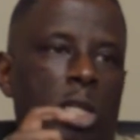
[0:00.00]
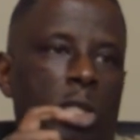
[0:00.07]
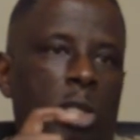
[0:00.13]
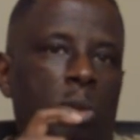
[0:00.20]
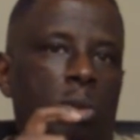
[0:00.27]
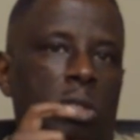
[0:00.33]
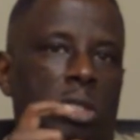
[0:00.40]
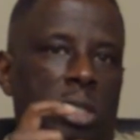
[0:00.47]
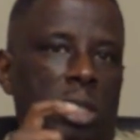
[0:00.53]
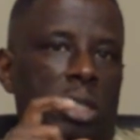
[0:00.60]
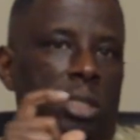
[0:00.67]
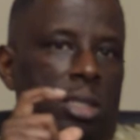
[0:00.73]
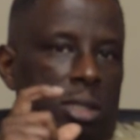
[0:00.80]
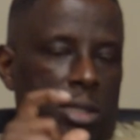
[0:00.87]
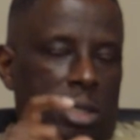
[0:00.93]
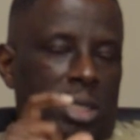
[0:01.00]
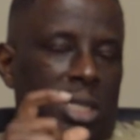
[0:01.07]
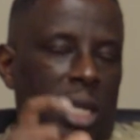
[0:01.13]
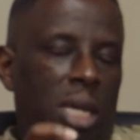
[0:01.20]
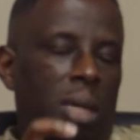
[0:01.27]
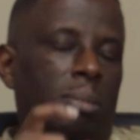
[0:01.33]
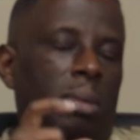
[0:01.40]
You will see a
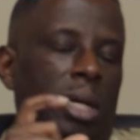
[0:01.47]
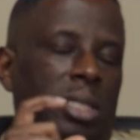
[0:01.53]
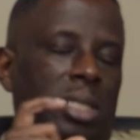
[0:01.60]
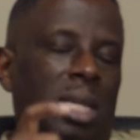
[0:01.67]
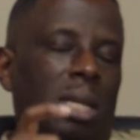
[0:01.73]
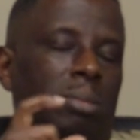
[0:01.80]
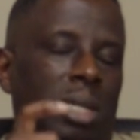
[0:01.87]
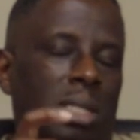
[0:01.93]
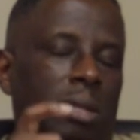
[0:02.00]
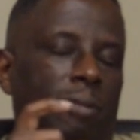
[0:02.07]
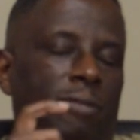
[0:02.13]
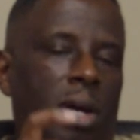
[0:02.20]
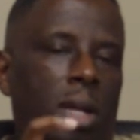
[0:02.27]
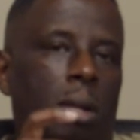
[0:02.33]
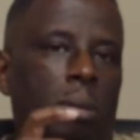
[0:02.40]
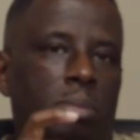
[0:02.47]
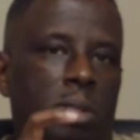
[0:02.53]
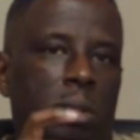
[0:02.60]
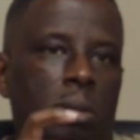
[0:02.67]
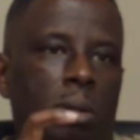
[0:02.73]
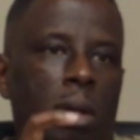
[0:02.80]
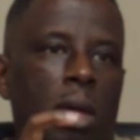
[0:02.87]
team, a team that develops